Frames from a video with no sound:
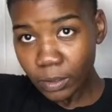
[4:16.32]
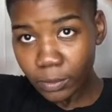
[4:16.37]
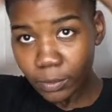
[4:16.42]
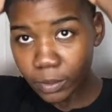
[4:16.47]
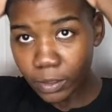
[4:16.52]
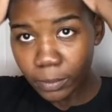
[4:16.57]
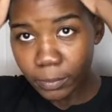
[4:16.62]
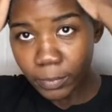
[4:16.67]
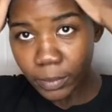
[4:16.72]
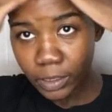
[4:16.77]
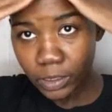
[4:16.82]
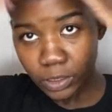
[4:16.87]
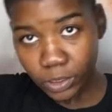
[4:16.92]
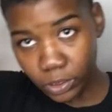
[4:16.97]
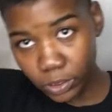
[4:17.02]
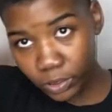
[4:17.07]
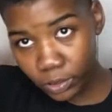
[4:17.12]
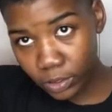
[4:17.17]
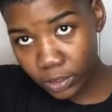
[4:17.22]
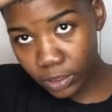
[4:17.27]
I want to make
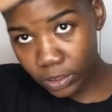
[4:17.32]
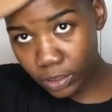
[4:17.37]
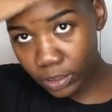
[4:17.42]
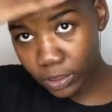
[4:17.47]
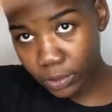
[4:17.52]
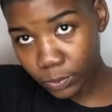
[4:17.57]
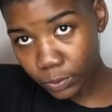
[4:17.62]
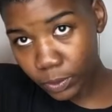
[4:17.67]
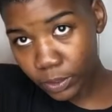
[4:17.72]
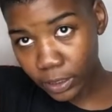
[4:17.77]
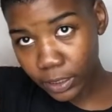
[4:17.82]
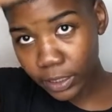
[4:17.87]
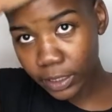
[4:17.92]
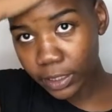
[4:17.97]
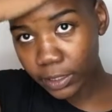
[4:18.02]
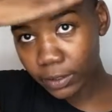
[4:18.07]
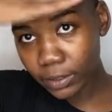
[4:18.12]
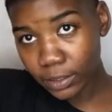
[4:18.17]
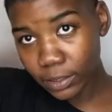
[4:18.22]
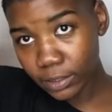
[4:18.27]
sure this is really in
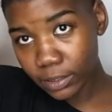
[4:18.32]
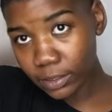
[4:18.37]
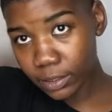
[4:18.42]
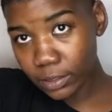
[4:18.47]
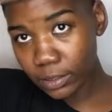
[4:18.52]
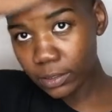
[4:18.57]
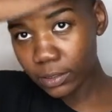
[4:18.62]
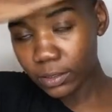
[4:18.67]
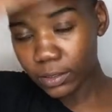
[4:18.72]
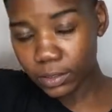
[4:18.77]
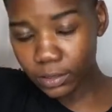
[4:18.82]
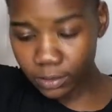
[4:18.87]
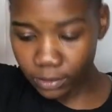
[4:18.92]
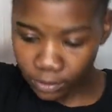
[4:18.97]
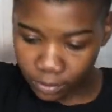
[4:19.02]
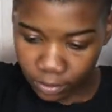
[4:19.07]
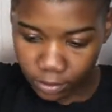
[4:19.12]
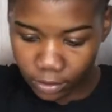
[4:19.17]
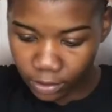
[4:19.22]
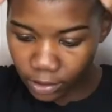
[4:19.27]
there because this
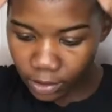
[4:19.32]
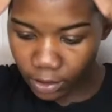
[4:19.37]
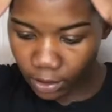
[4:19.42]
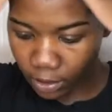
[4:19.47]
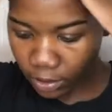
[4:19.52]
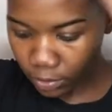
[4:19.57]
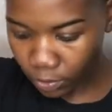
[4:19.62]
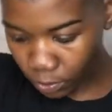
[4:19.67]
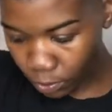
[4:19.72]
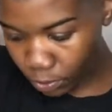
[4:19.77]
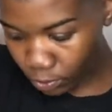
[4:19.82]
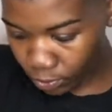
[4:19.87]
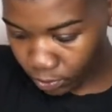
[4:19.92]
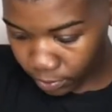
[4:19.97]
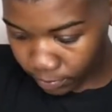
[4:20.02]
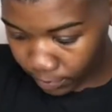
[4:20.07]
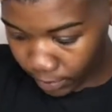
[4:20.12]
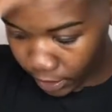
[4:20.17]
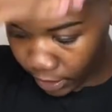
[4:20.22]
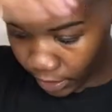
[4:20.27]
kind of
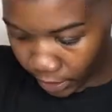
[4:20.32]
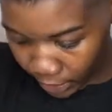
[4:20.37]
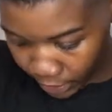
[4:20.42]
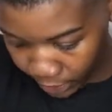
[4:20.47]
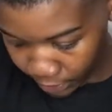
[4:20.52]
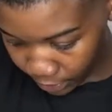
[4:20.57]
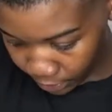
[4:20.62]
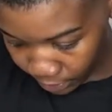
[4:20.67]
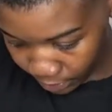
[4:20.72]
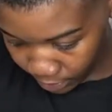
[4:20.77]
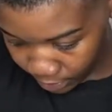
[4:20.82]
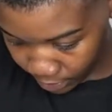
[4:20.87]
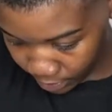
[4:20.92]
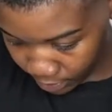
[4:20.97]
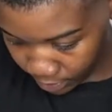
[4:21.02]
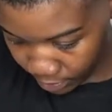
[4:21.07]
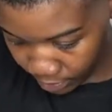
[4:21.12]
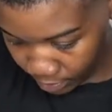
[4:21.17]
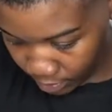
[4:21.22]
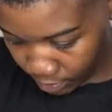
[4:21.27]
holds my hair
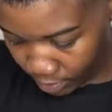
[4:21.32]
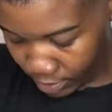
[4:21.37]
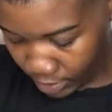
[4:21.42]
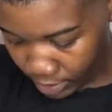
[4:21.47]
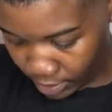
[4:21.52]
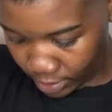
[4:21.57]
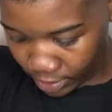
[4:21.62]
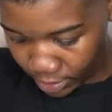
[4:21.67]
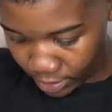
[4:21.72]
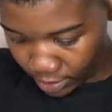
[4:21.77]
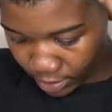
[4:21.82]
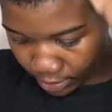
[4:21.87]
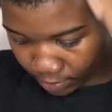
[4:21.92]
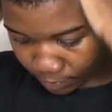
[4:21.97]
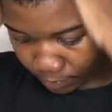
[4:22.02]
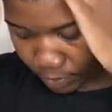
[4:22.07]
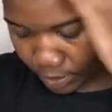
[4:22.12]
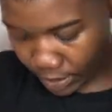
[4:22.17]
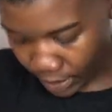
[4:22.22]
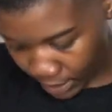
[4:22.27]

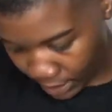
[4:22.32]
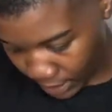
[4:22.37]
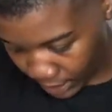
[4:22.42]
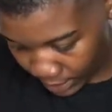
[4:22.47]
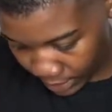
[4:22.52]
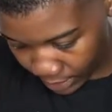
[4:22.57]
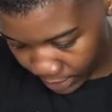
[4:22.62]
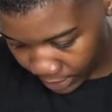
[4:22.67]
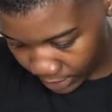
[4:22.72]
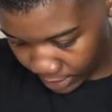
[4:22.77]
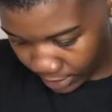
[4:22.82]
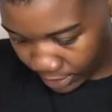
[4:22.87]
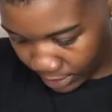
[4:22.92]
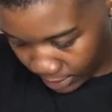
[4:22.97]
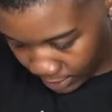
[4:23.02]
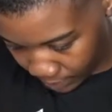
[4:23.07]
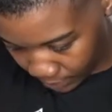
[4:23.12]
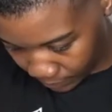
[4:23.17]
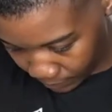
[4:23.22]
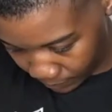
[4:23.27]
in place.
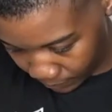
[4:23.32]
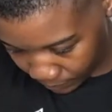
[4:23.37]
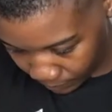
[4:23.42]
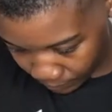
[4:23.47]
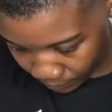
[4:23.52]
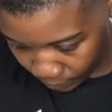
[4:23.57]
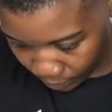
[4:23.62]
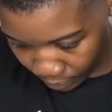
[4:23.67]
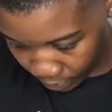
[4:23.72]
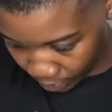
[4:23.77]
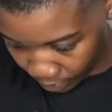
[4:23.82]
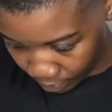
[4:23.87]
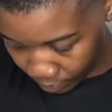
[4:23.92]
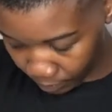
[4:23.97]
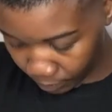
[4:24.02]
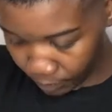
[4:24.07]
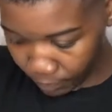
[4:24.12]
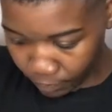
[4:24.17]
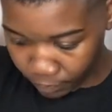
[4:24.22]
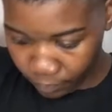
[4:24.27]

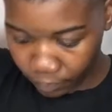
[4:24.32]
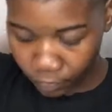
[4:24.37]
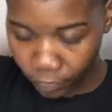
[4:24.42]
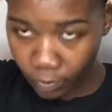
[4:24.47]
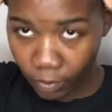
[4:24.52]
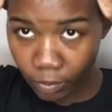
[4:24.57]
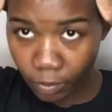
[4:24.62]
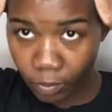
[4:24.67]
But